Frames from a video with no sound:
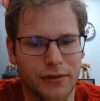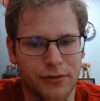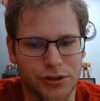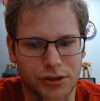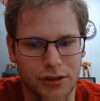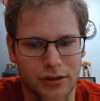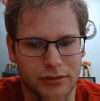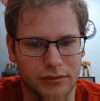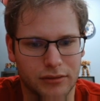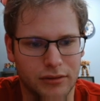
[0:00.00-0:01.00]
for sure.
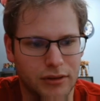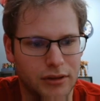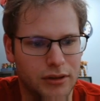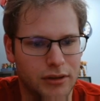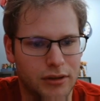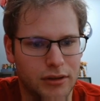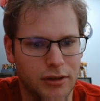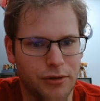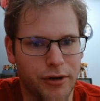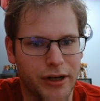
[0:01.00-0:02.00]

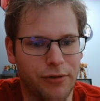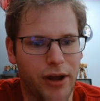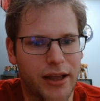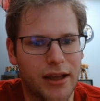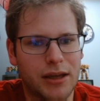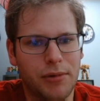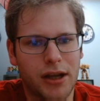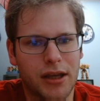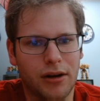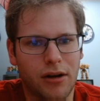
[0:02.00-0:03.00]
We're going to get Raigeki Break
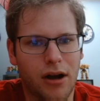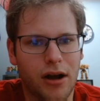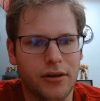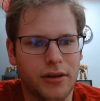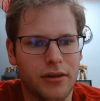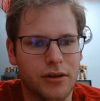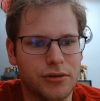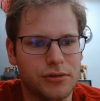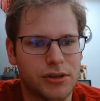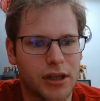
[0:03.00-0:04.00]
here on the new
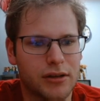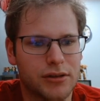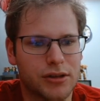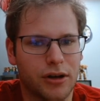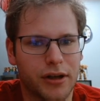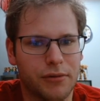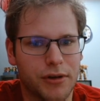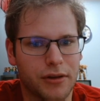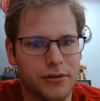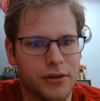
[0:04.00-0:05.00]
set, discarding one of
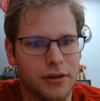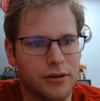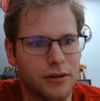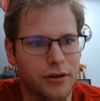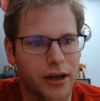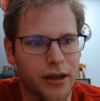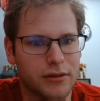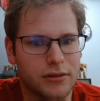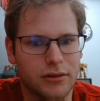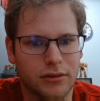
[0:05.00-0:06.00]
those Thunder
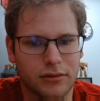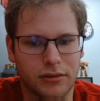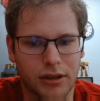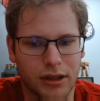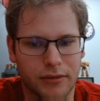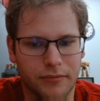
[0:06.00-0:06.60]
Dragons. Okay.